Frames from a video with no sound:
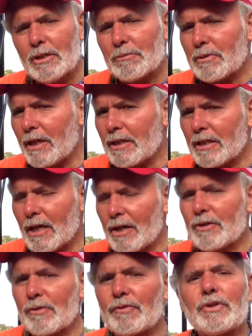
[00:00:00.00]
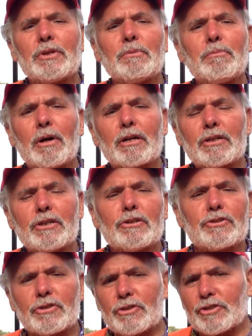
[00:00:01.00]
play the undefeated Buccaneers
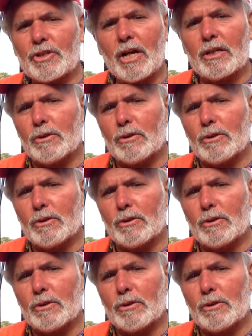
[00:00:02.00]
and decide